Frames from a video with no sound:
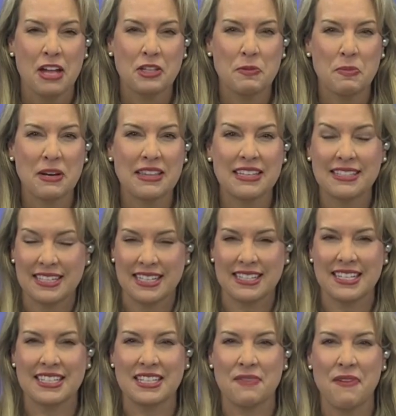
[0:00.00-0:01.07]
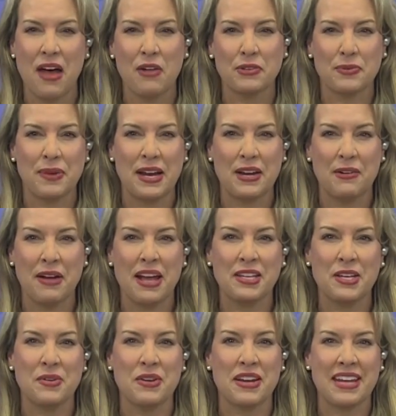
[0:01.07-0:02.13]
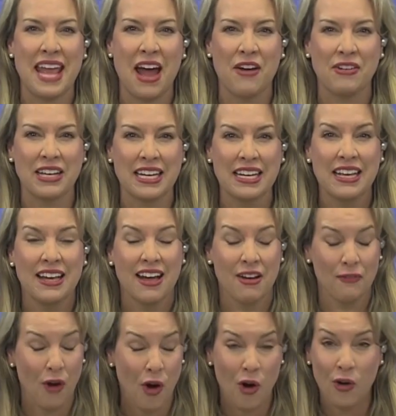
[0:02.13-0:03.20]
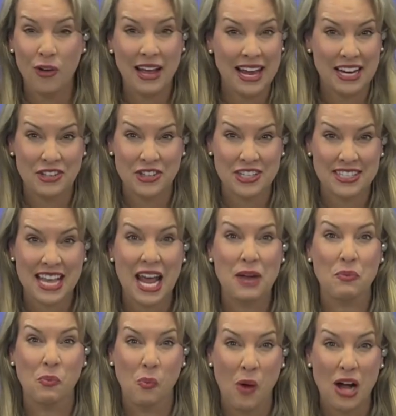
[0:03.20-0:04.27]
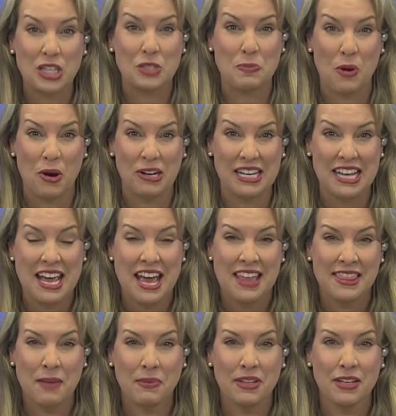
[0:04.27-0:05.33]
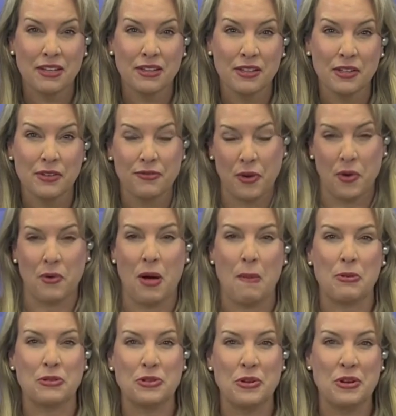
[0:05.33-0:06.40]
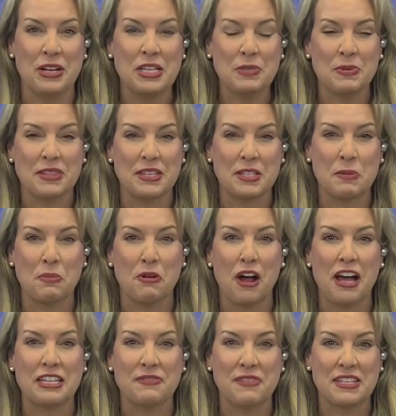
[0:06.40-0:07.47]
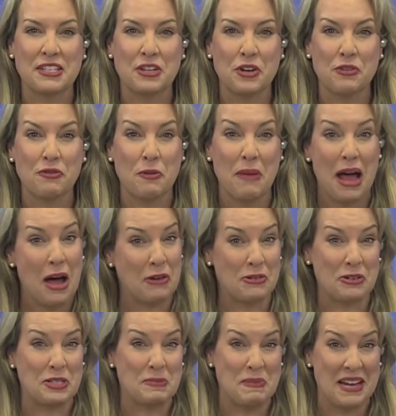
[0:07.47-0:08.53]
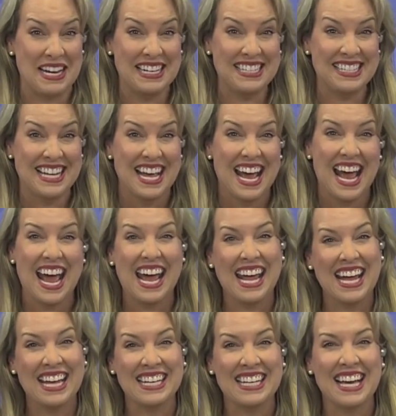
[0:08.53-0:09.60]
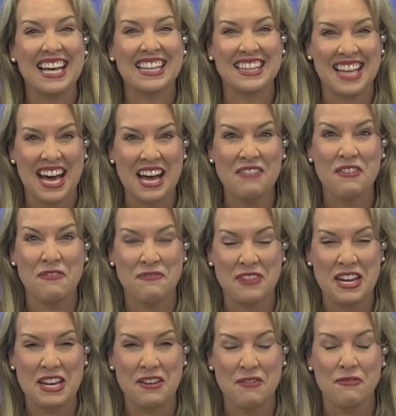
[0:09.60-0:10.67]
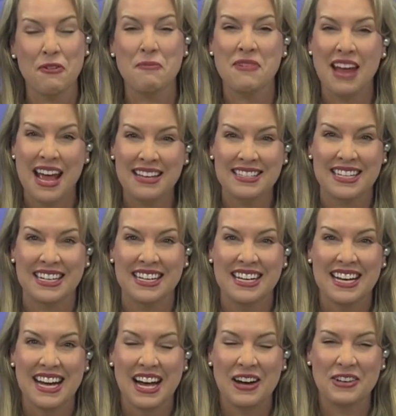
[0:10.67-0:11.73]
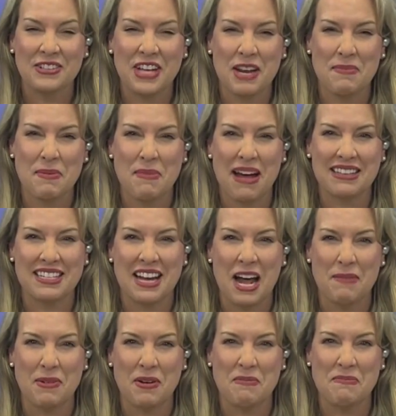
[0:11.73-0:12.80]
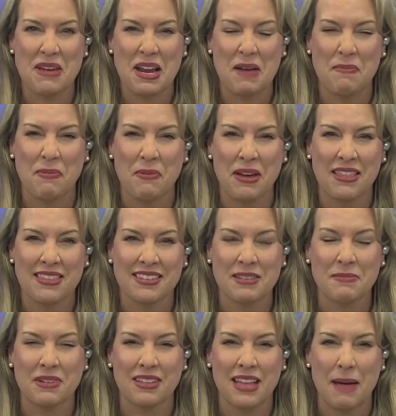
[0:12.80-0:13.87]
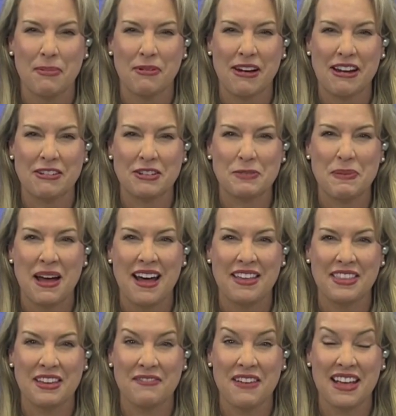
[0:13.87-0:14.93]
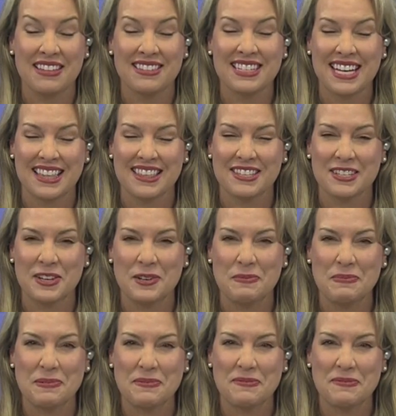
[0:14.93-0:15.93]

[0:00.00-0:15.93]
to bring the citizens of El Dorado and Union County of all ages a watch party that will include photo opportunities with a surprise visitor from outer space and a live feed from NASA. Our JW Meisenheimer met up with some collaborators behind the event to get the scoop.